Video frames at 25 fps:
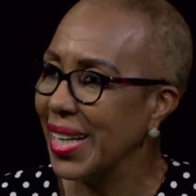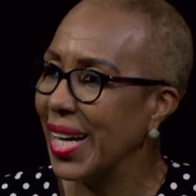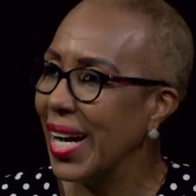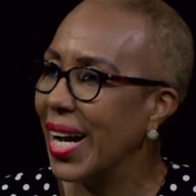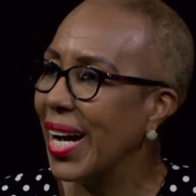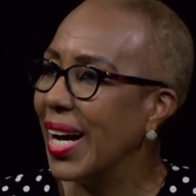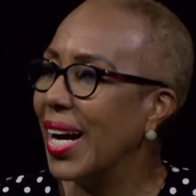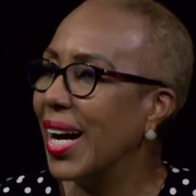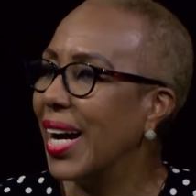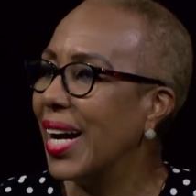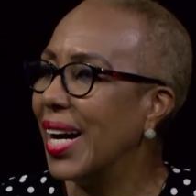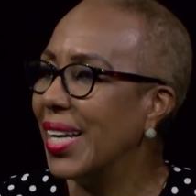
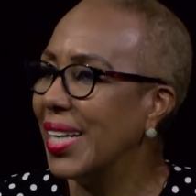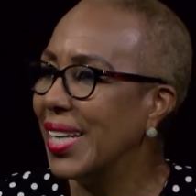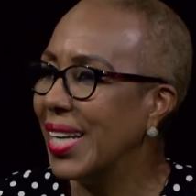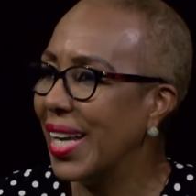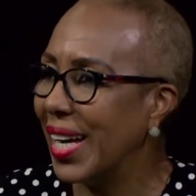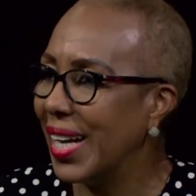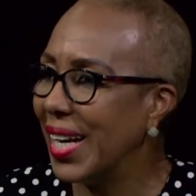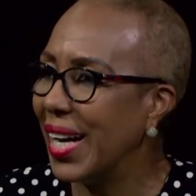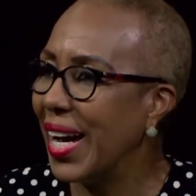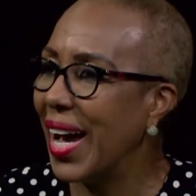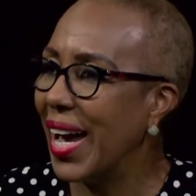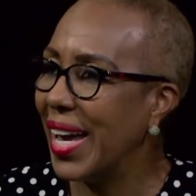
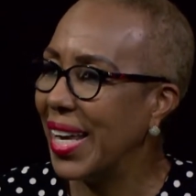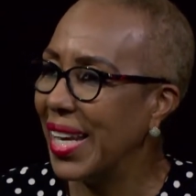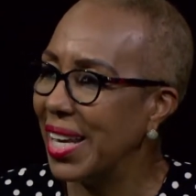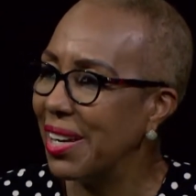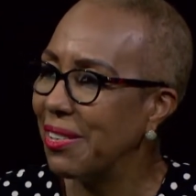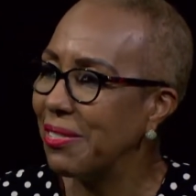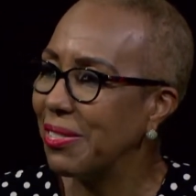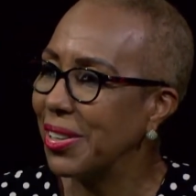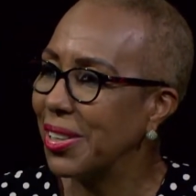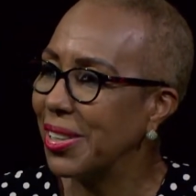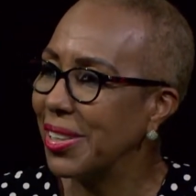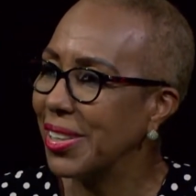a high
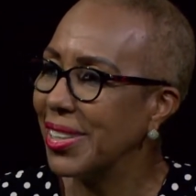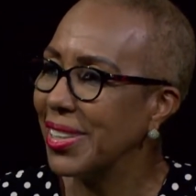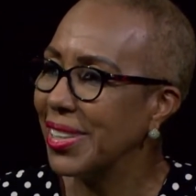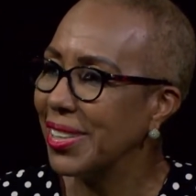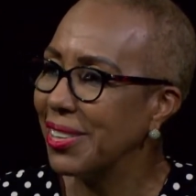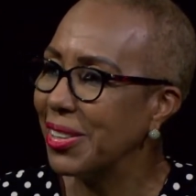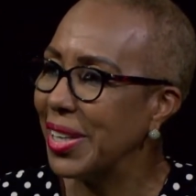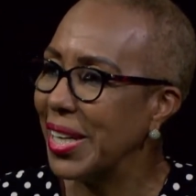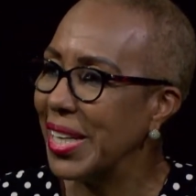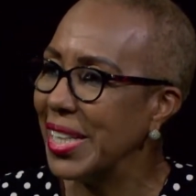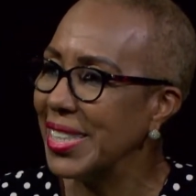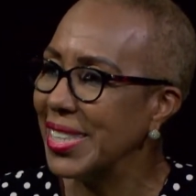level,
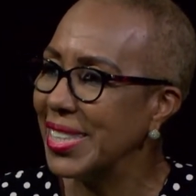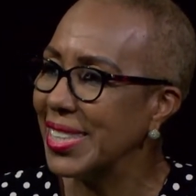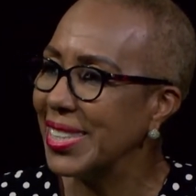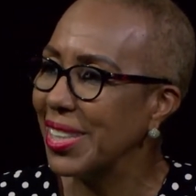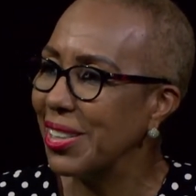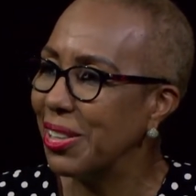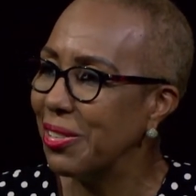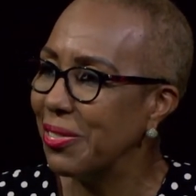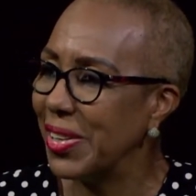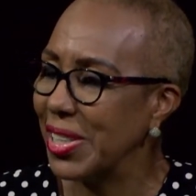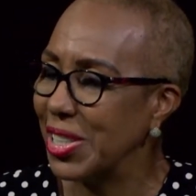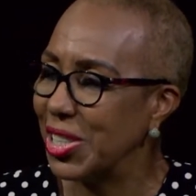right, mm-hmm.
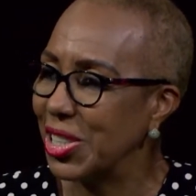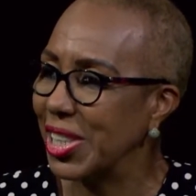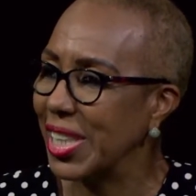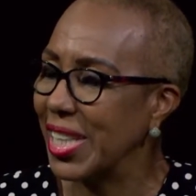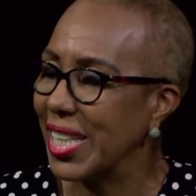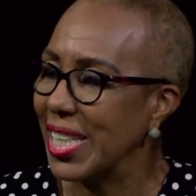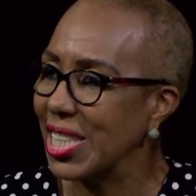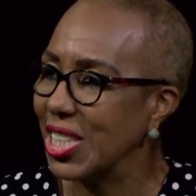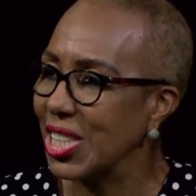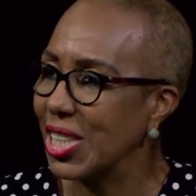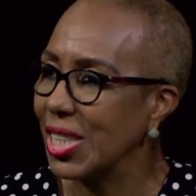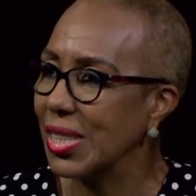of
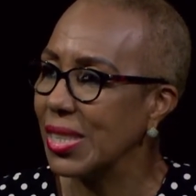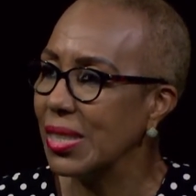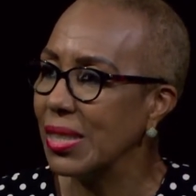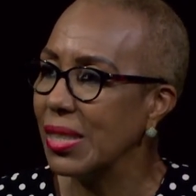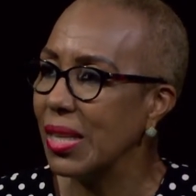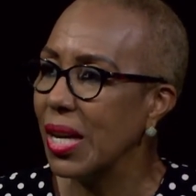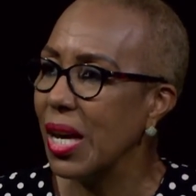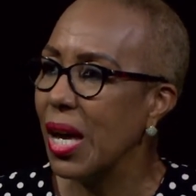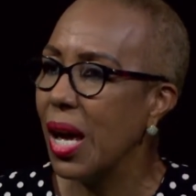education.